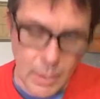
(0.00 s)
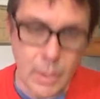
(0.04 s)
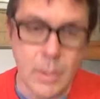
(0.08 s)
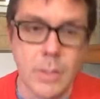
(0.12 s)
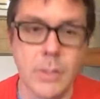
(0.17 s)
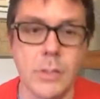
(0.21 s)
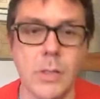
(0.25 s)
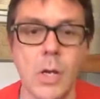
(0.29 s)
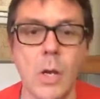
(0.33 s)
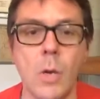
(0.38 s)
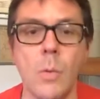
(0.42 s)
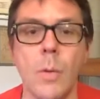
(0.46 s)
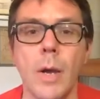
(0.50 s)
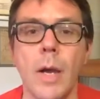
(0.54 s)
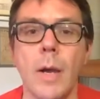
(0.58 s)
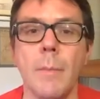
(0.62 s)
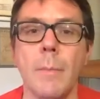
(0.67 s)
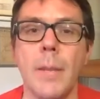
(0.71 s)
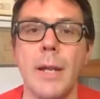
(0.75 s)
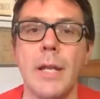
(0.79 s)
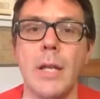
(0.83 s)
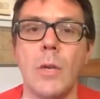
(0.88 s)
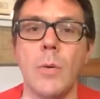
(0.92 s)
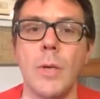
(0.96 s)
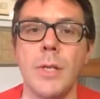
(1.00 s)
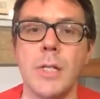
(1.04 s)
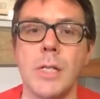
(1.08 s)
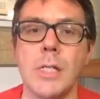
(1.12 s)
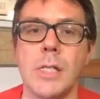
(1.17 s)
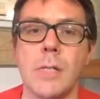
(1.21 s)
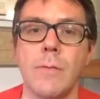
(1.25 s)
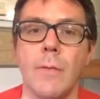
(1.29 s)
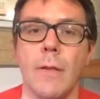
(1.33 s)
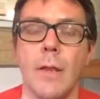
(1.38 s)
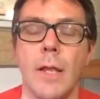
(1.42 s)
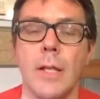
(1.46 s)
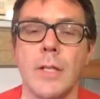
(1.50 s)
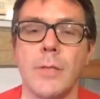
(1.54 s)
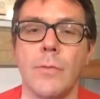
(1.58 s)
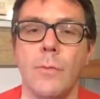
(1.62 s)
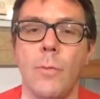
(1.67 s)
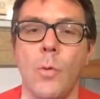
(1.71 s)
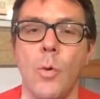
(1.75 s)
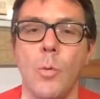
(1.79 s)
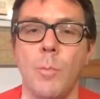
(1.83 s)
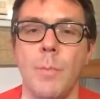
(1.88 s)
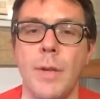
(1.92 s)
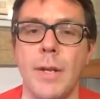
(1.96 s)
So, any questions for the last
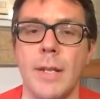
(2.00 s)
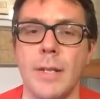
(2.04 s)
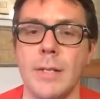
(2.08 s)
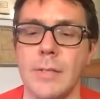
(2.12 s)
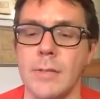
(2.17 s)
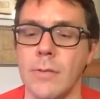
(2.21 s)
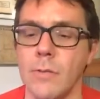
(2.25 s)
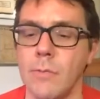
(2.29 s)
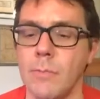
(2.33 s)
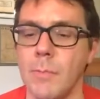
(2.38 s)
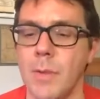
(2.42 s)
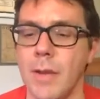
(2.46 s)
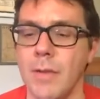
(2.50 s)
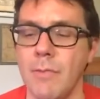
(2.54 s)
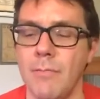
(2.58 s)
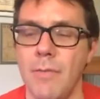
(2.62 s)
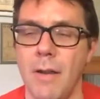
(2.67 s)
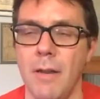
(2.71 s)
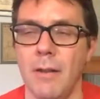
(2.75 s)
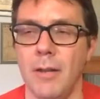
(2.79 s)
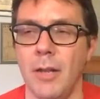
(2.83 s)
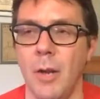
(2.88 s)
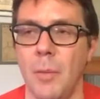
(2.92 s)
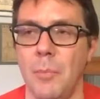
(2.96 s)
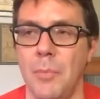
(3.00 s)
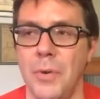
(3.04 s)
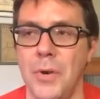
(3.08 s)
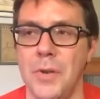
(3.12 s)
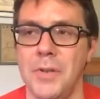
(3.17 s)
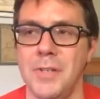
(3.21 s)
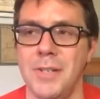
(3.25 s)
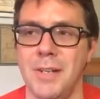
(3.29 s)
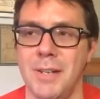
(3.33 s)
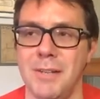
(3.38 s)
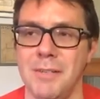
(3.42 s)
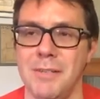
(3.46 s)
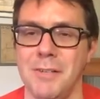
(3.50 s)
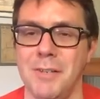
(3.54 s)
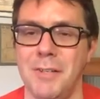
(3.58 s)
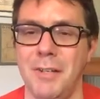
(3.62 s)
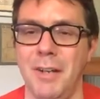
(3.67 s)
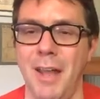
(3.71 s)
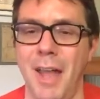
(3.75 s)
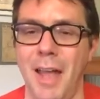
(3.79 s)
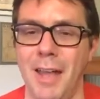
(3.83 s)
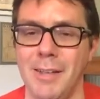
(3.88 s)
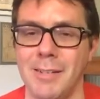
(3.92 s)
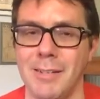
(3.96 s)
4 minutes of my Final Cut Pro X
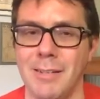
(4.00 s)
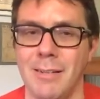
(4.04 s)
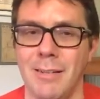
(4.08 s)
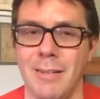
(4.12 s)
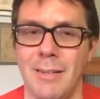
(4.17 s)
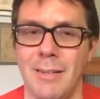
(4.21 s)
chat?